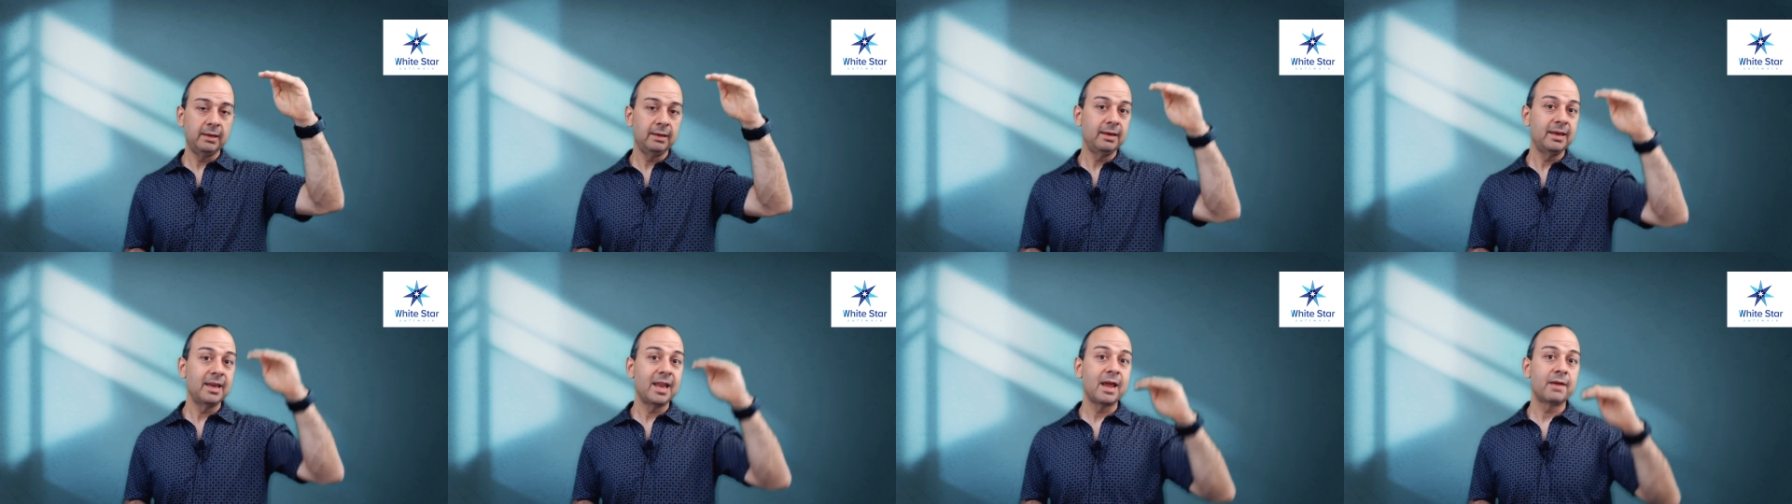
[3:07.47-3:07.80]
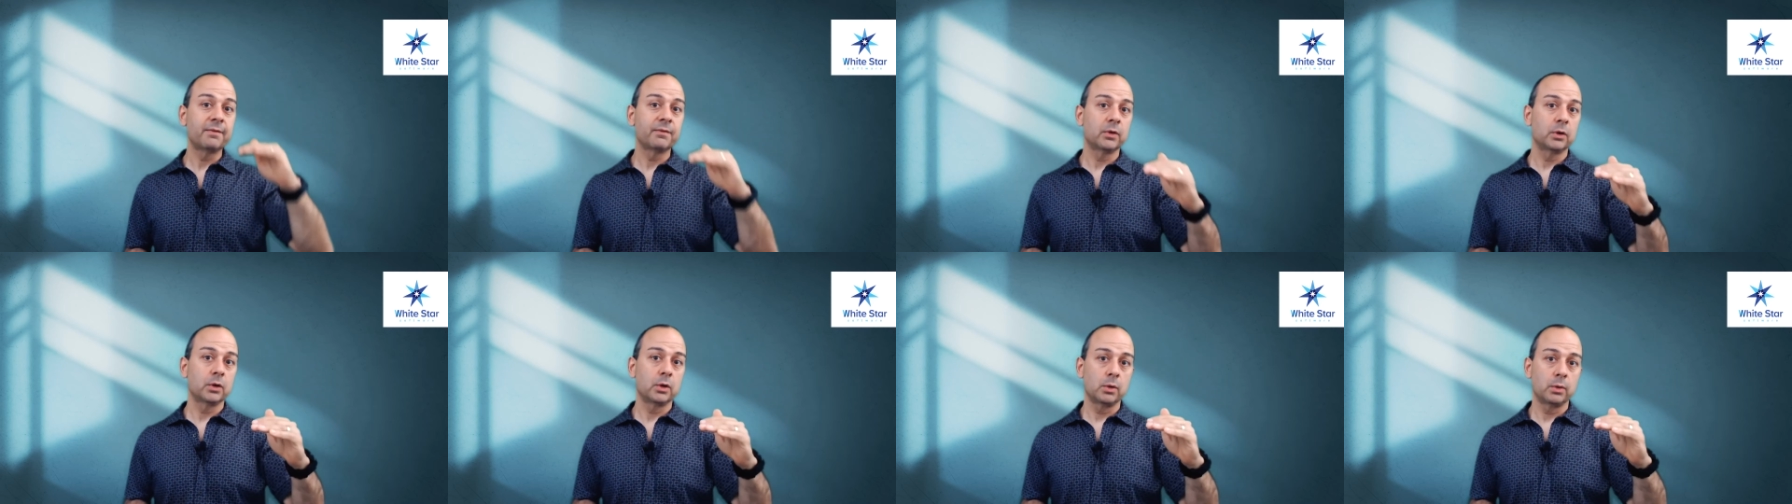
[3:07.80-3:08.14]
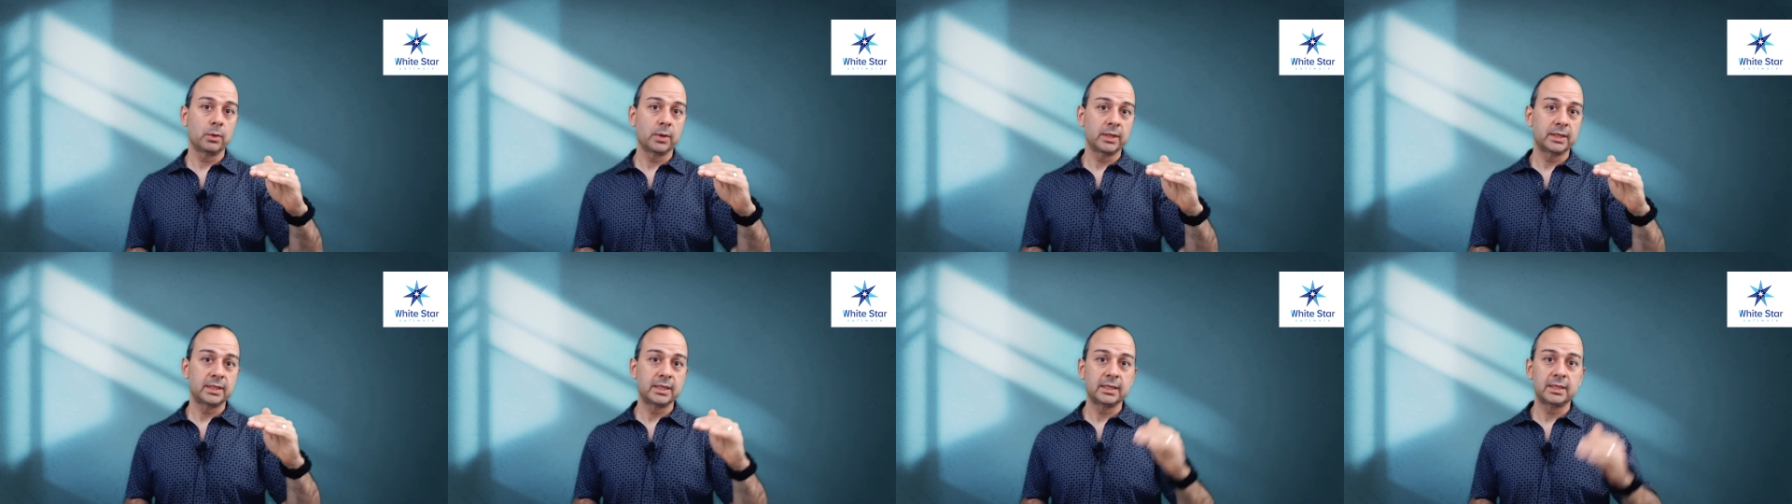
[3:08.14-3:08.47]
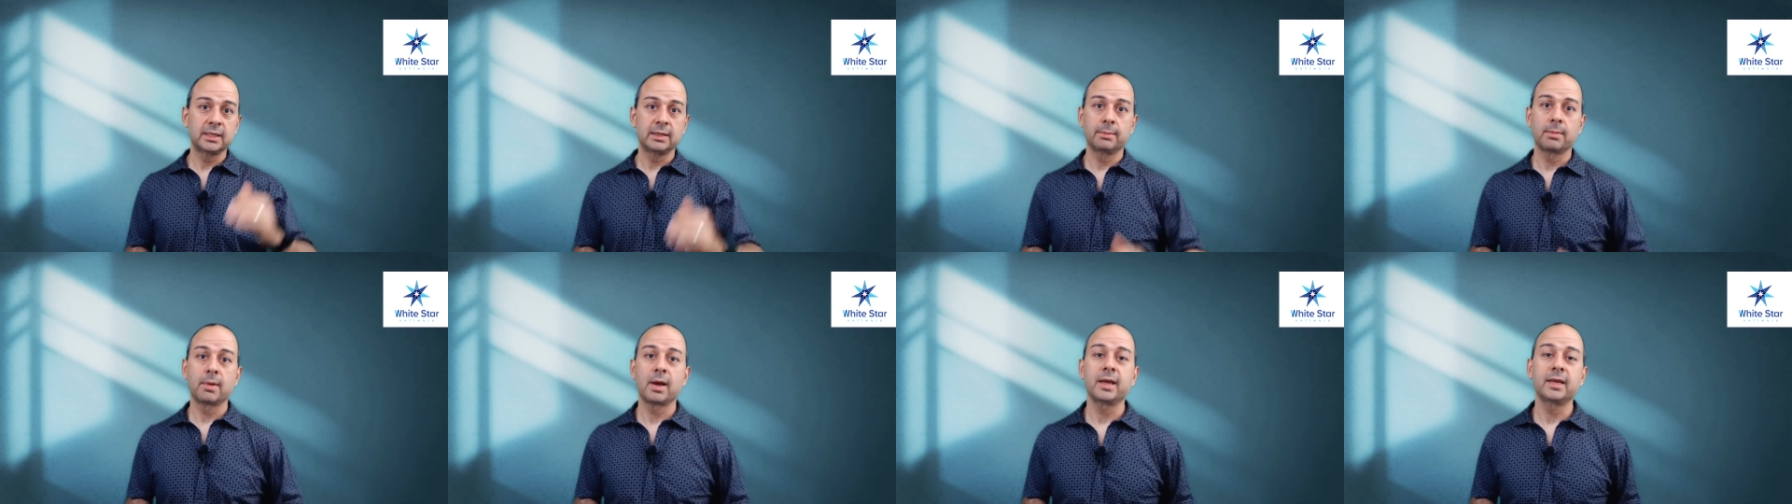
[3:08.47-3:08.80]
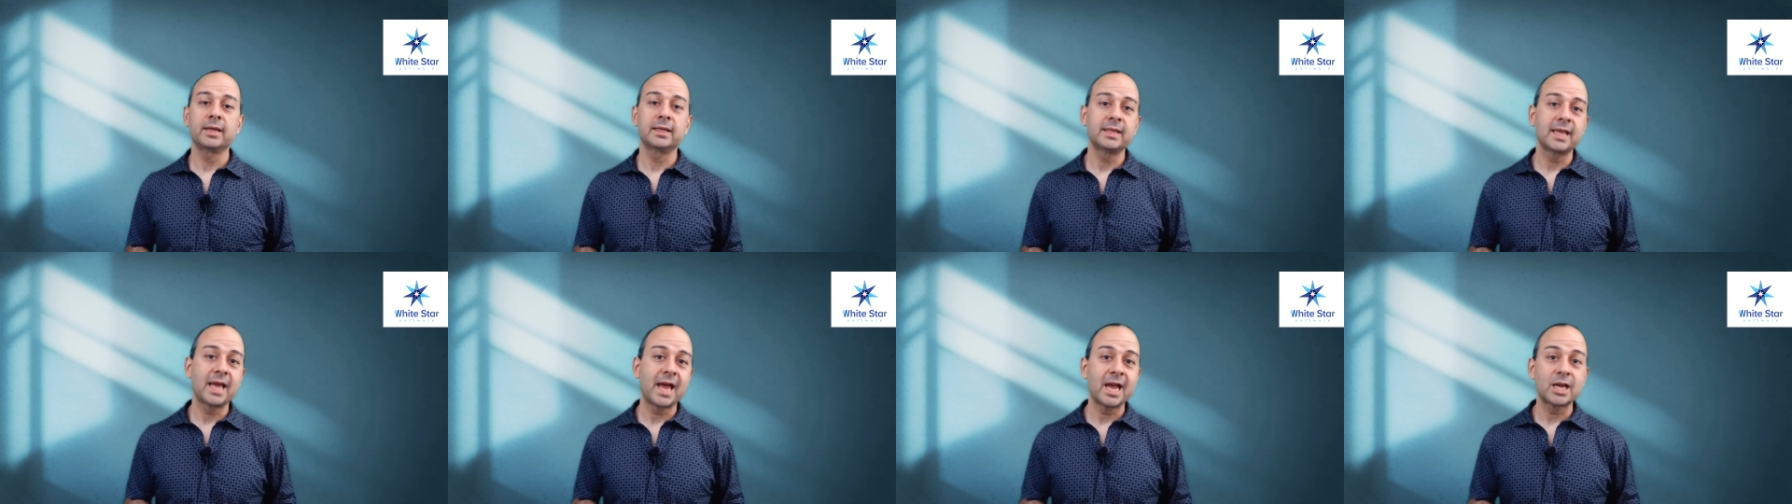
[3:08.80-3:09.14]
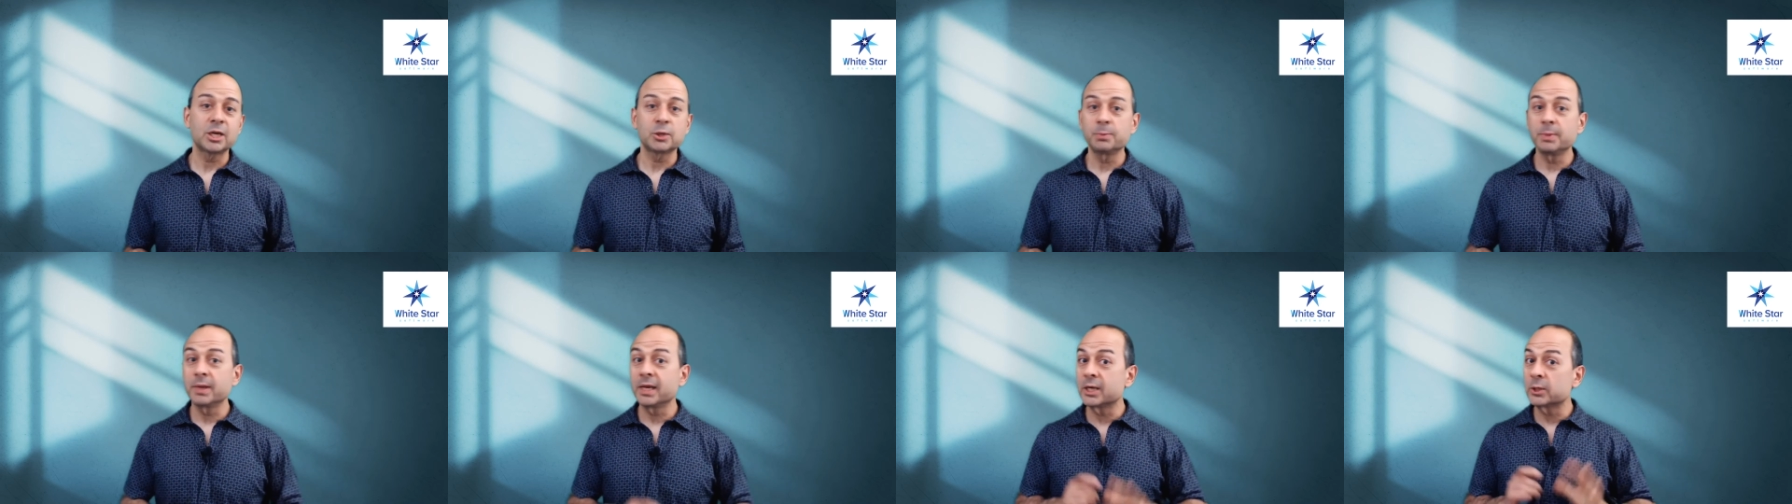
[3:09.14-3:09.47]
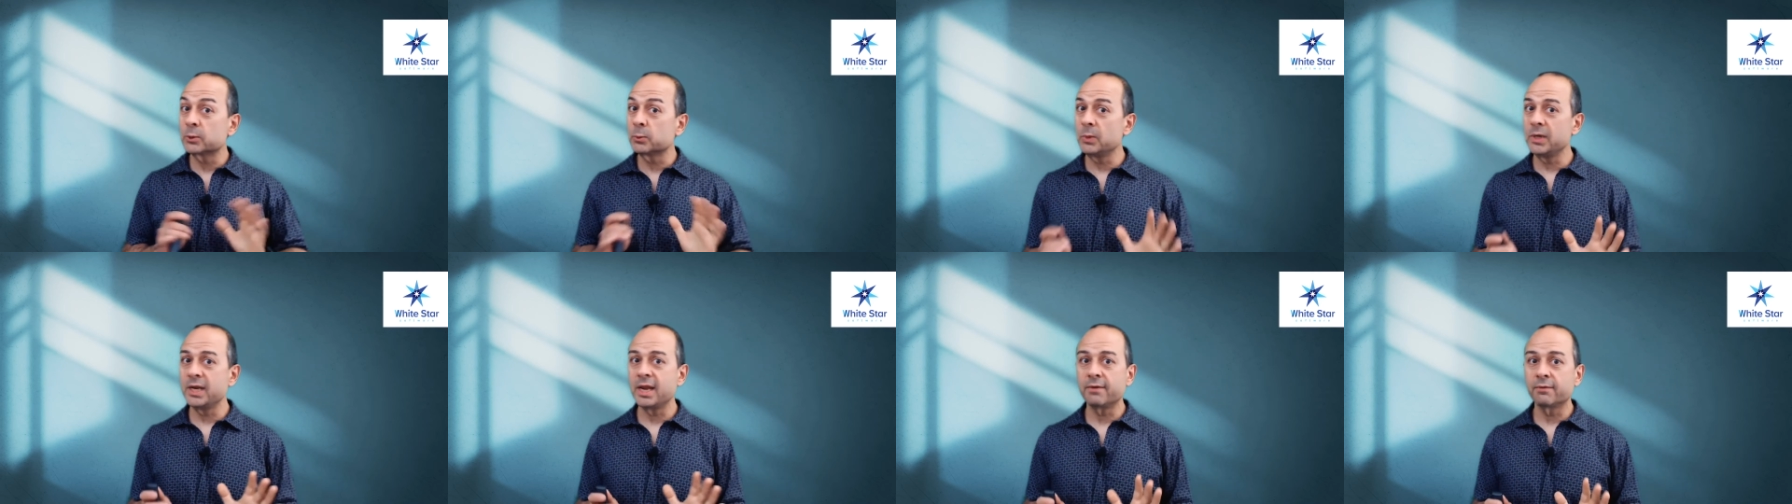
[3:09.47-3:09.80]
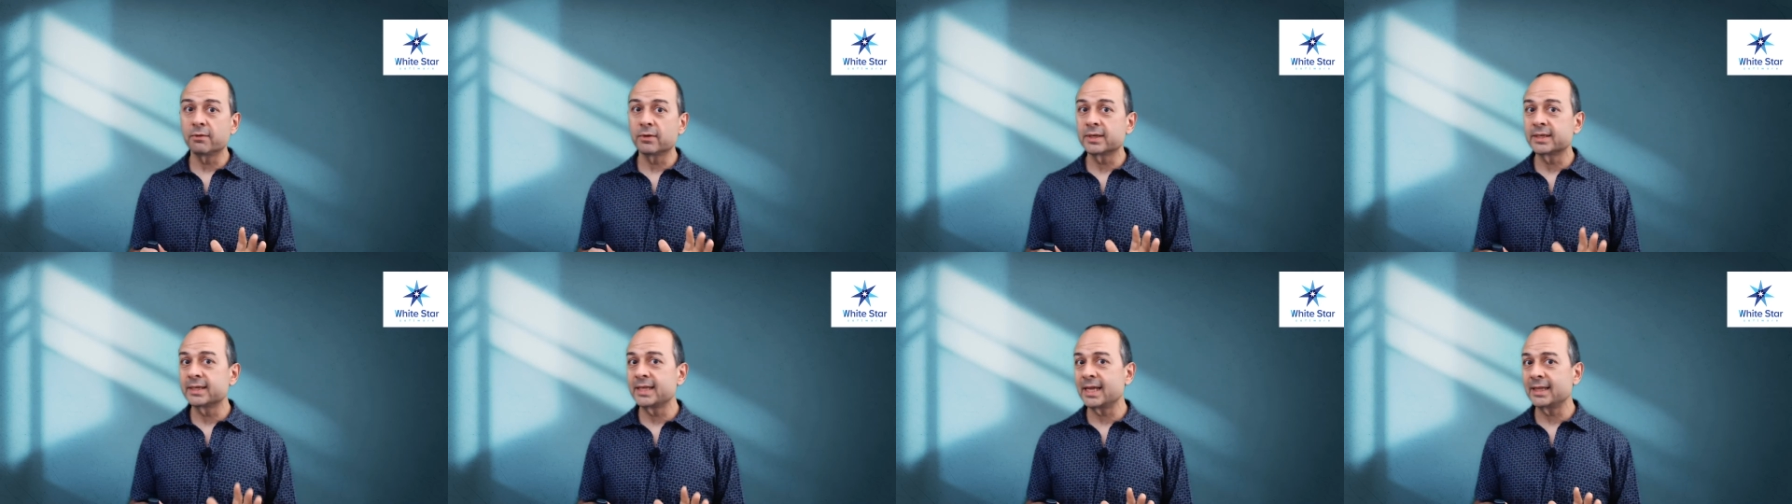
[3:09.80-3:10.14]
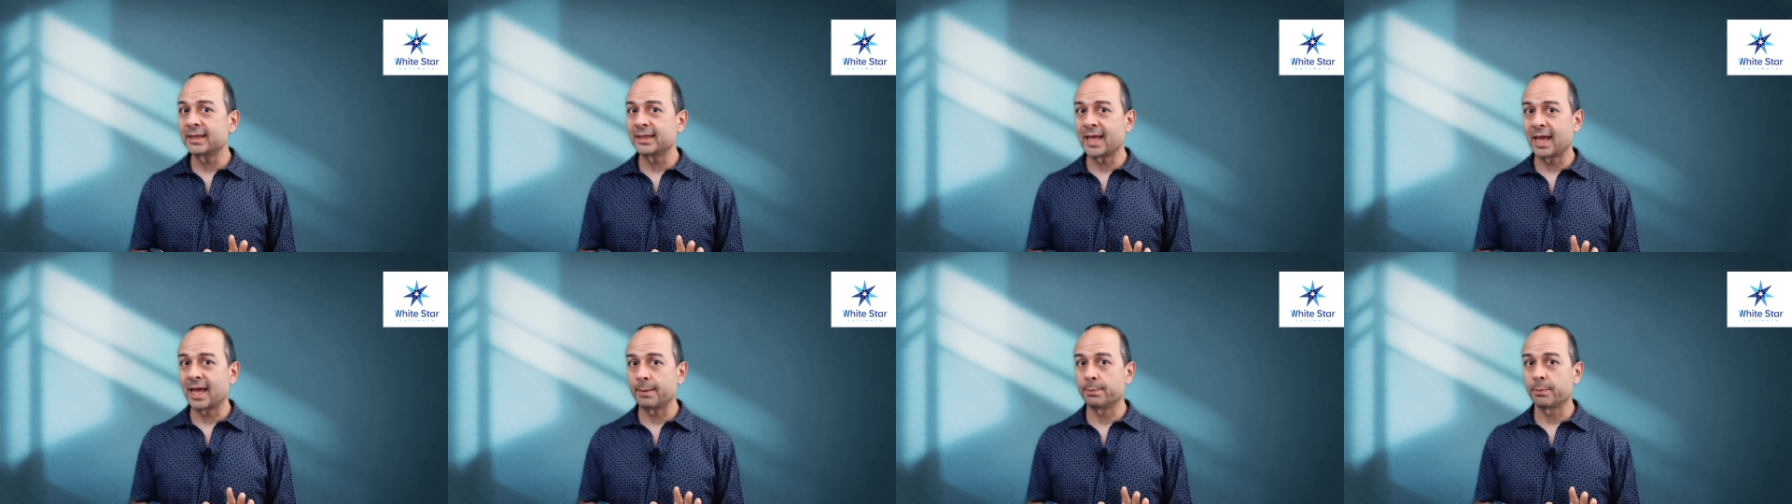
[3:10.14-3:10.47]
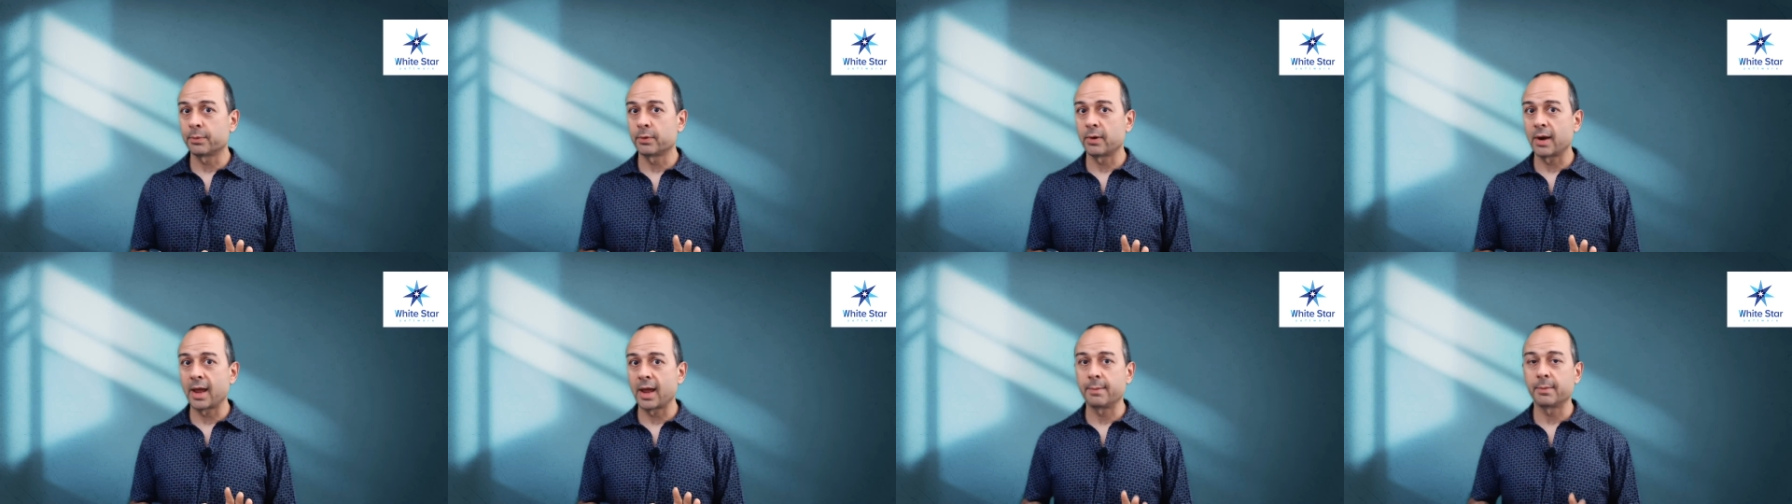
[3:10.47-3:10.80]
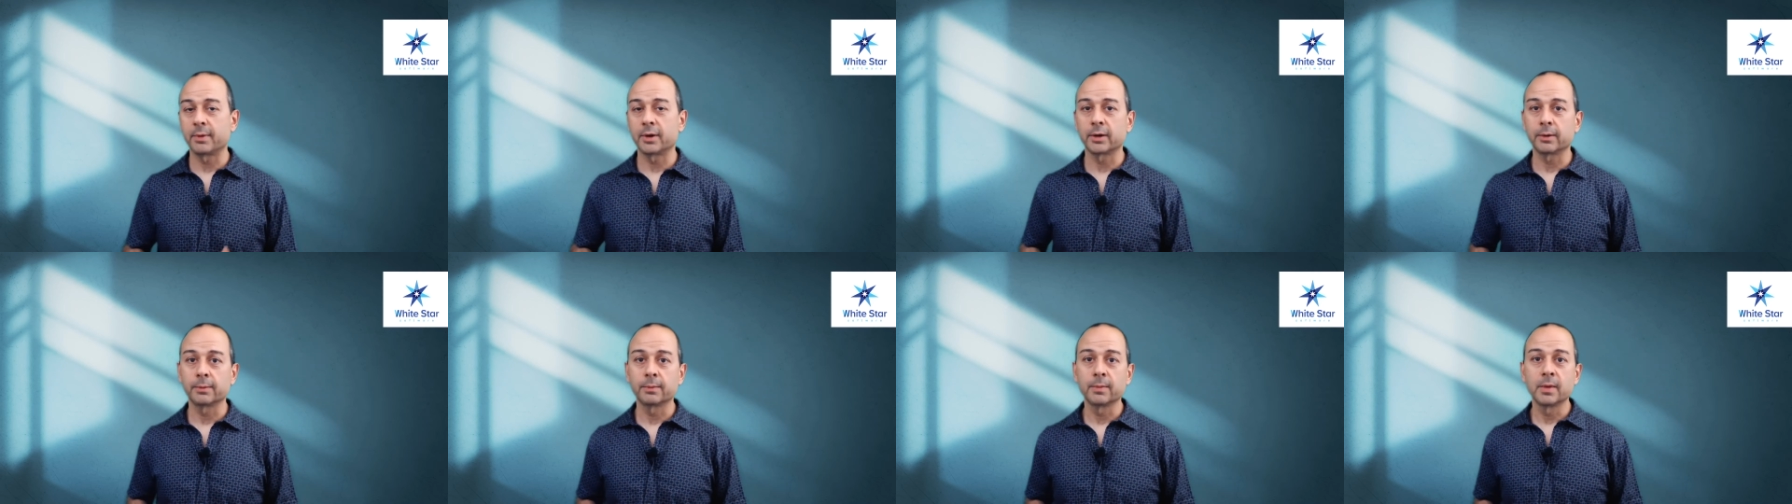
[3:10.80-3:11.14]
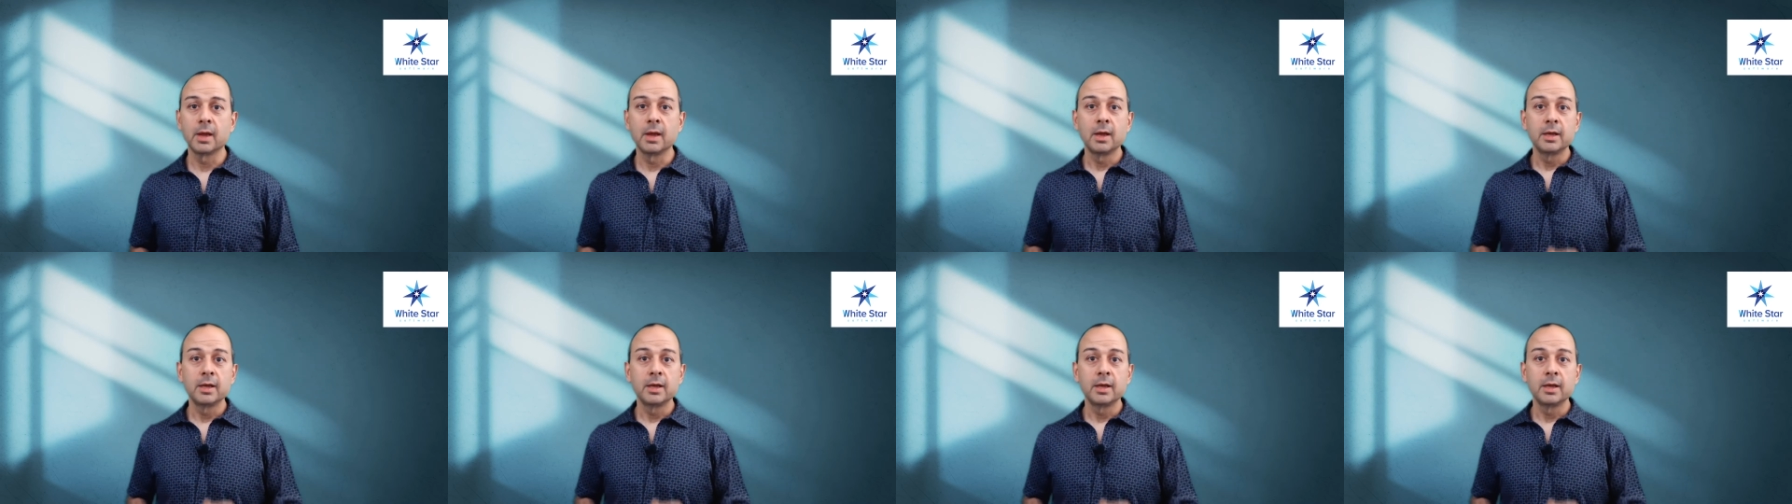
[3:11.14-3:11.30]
never notices the minus hash because we never set that parameter.